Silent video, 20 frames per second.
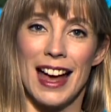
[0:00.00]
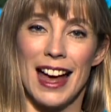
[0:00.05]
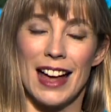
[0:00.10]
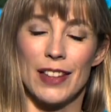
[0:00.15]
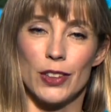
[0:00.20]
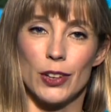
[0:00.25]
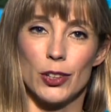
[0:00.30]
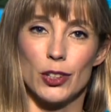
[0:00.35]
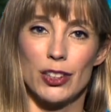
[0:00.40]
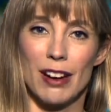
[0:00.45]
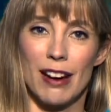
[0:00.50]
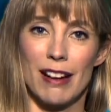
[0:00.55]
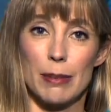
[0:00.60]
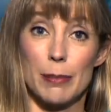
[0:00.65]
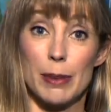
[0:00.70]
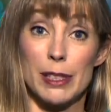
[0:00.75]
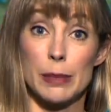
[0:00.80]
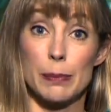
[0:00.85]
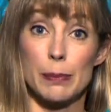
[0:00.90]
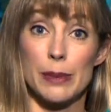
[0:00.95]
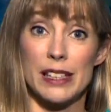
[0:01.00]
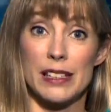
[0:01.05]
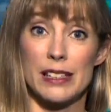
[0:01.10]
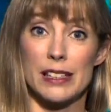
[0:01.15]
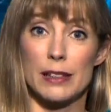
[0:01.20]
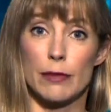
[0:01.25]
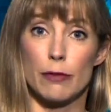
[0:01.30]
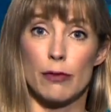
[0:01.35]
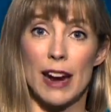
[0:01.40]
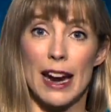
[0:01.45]
and those showery bits and
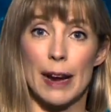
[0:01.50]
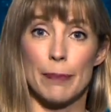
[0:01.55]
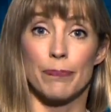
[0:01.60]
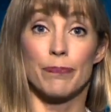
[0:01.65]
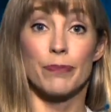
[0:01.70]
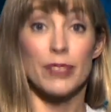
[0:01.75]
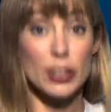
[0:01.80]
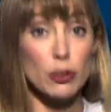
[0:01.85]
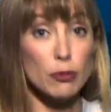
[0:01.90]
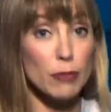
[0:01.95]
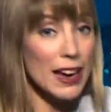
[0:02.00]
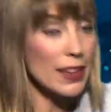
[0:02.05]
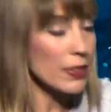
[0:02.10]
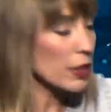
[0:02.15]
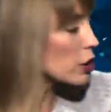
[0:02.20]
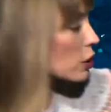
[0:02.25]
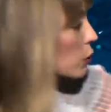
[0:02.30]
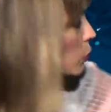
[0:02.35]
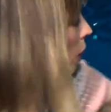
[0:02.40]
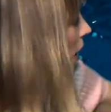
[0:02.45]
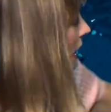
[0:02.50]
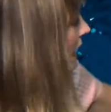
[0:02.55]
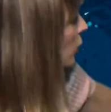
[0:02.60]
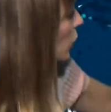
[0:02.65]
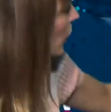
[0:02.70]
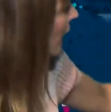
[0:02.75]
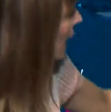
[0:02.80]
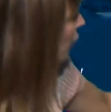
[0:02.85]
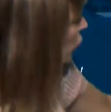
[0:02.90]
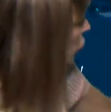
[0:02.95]
pieces of rain. This rain, though, does work its way